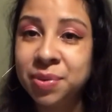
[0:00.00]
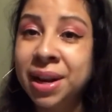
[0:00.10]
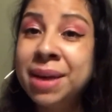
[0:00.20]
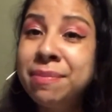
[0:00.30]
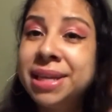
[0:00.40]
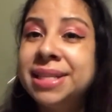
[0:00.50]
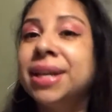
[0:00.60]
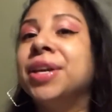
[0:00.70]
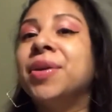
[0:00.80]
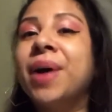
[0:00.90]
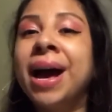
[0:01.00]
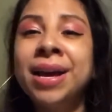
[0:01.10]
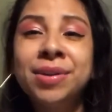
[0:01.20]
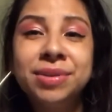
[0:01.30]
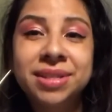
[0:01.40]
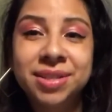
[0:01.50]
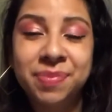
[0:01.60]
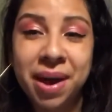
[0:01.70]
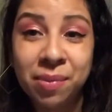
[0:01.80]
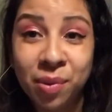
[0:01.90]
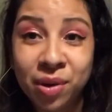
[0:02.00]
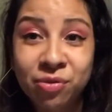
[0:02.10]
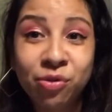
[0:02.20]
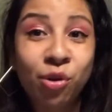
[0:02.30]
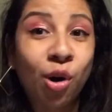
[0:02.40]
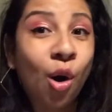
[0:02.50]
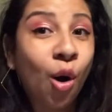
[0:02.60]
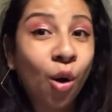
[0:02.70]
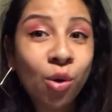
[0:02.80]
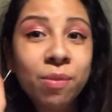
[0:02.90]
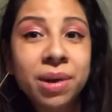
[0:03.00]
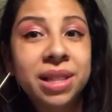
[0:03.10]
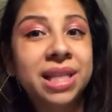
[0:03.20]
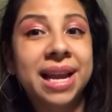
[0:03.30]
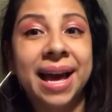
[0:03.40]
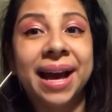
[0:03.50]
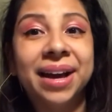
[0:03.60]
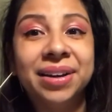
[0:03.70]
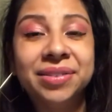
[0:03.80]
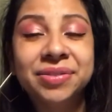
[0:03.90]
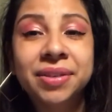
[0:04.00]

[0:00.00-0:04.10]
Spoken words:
Well, let me tell you, I used this bad boy for a whole month and a half.